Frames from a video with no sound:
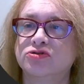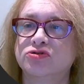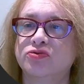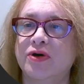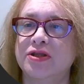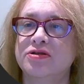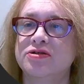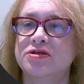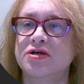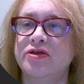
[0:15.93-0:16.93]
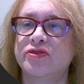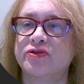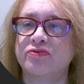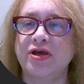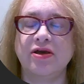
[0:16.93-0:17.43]

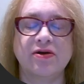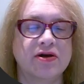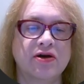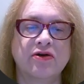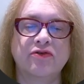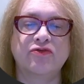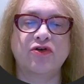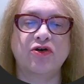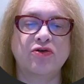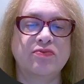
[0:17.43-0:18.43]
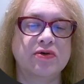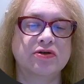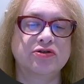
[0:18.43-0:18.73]
23 from